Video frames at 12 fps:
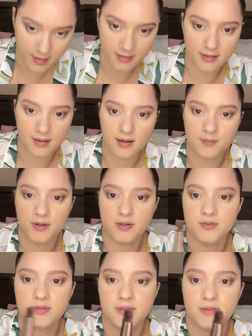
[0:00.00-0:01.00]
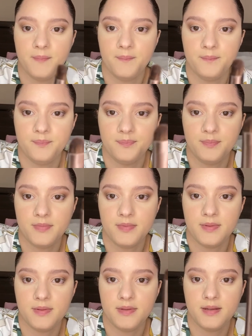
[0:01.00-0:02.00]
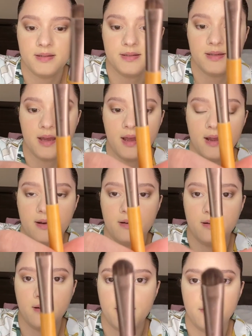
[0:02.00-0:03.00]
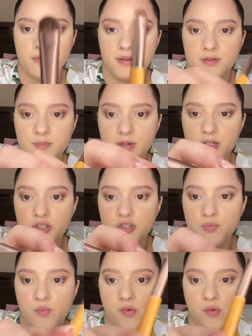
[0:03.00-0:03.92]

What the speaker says: then I'm gonna use this side of this brush